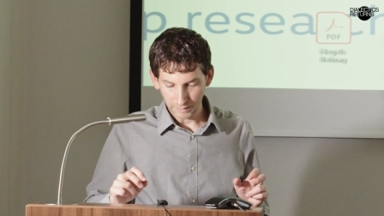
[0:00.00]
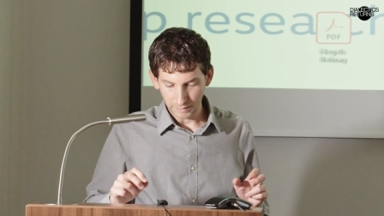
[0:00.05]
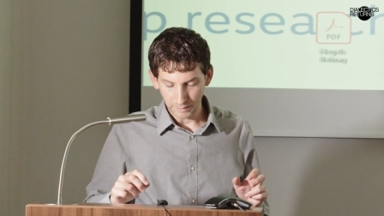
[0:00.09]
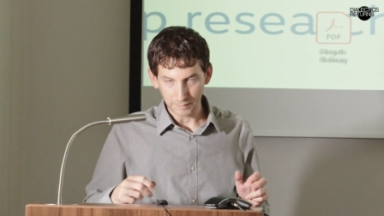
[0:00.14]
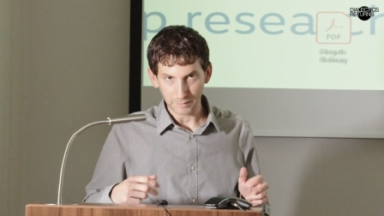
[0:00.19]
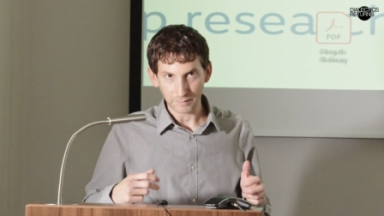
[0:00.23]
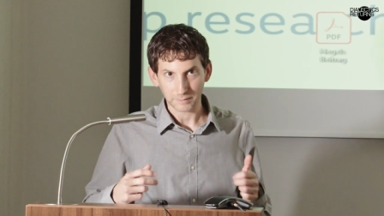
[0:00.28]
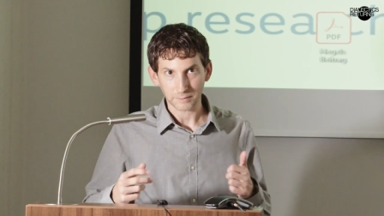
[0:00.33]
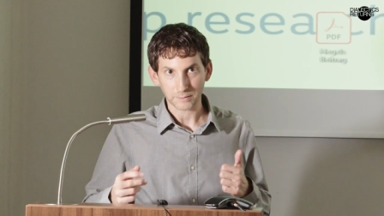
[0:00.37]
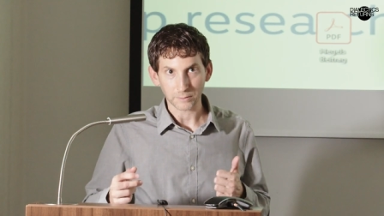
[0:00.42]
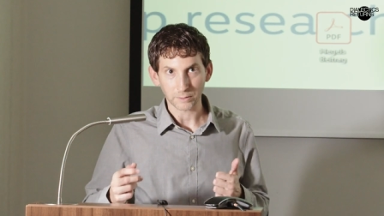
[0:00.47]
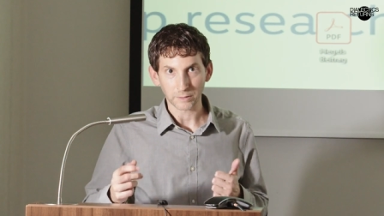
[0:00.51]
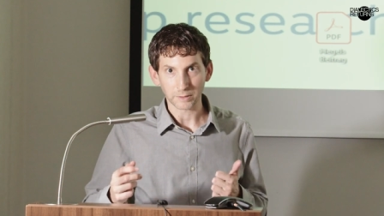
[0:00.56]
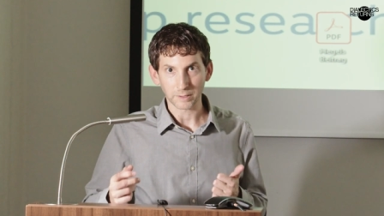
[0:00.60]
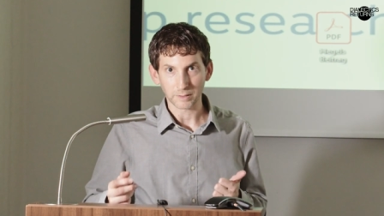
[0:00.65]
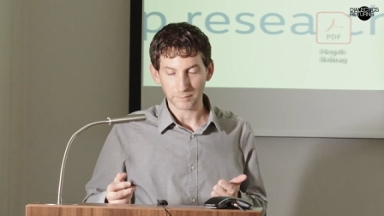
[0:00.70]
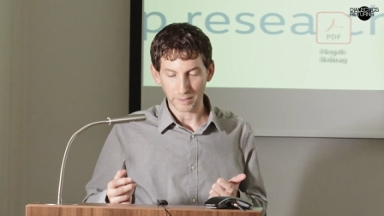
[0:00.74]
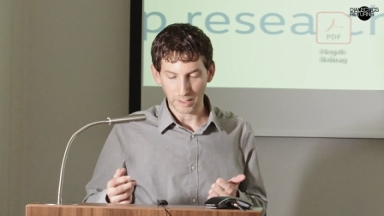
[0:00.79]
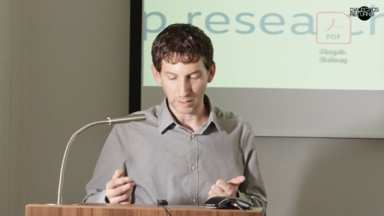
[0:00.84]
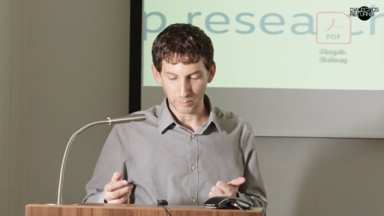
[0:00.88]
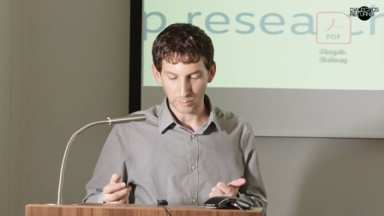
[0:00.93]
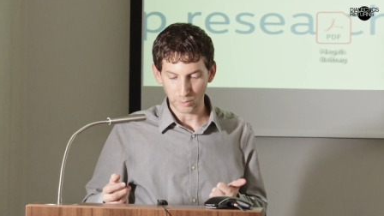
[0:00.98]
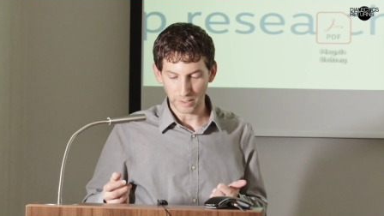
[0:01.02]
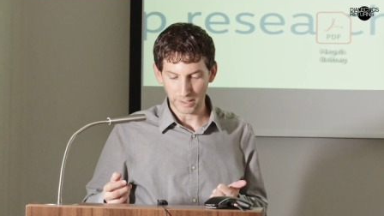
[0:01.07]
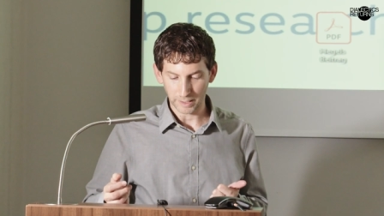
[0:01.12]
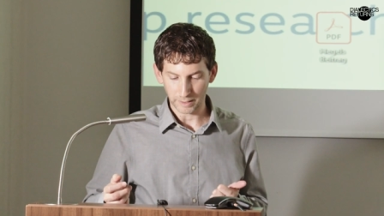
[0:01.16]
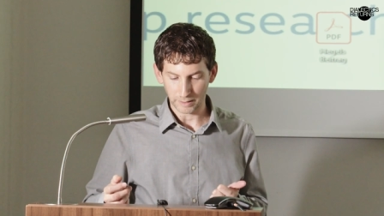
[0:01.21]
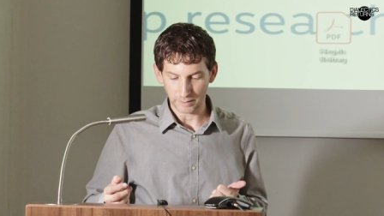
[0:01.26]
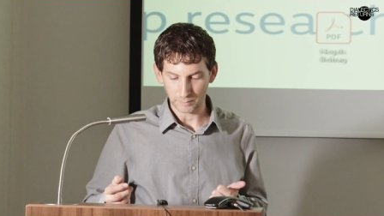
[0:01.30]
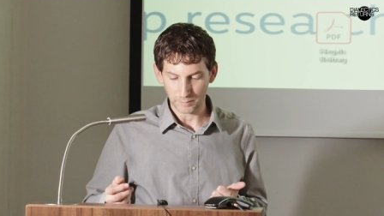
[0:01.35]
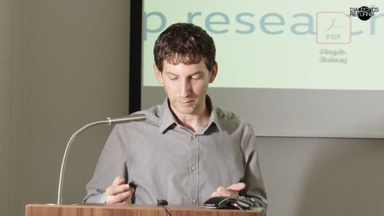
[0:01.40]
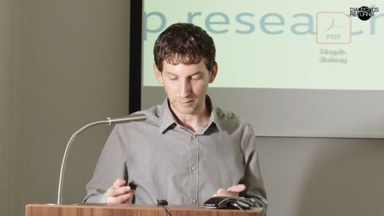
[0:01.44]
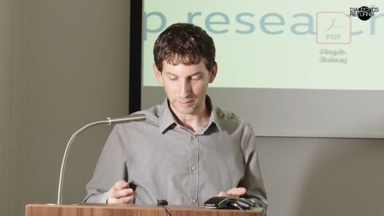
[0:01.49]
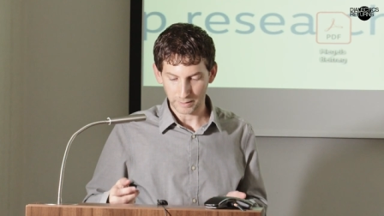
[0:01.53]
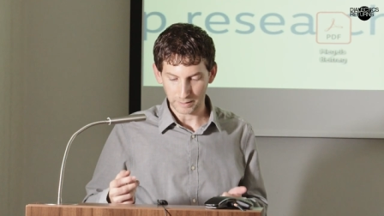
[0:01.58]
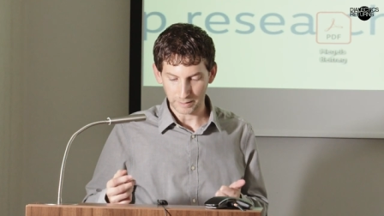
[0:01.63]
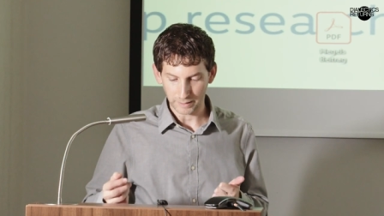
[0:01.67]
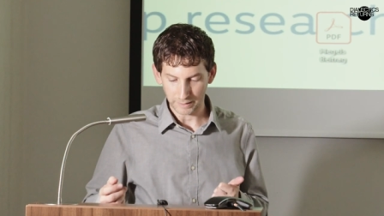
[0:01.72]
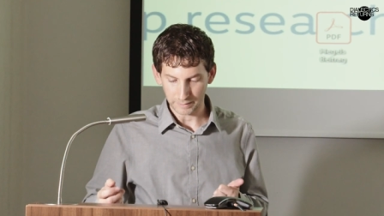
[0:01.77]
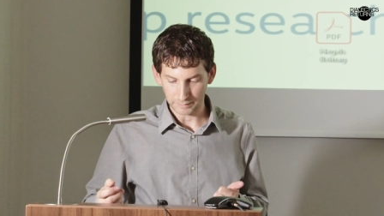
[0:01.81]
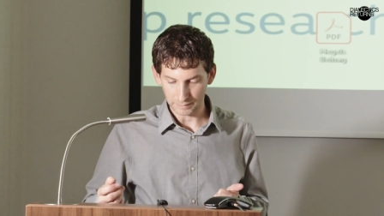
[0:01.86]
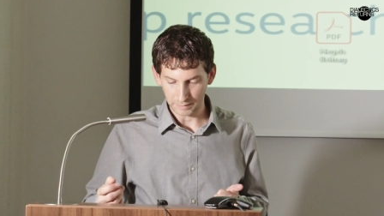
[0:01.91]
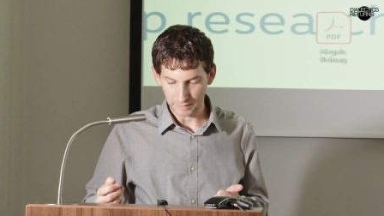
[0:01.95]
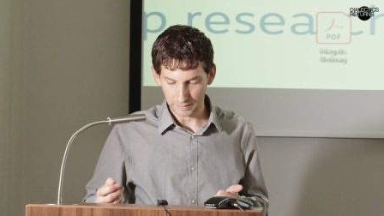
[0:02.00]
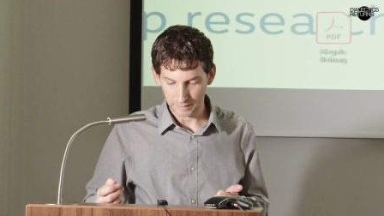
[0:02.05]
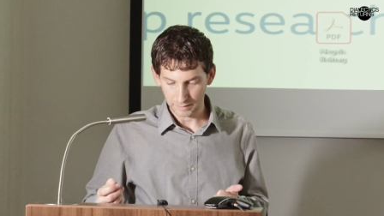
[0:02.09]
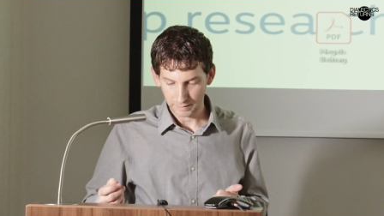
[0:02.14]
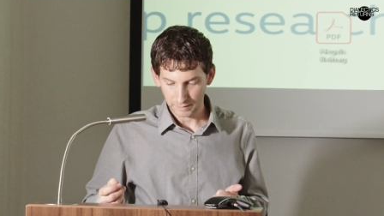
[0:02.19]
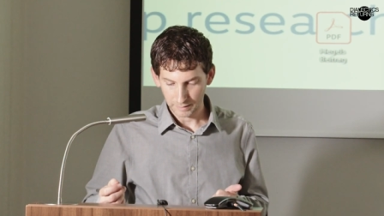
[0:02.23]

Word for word: in the story of Abraham and Isaac.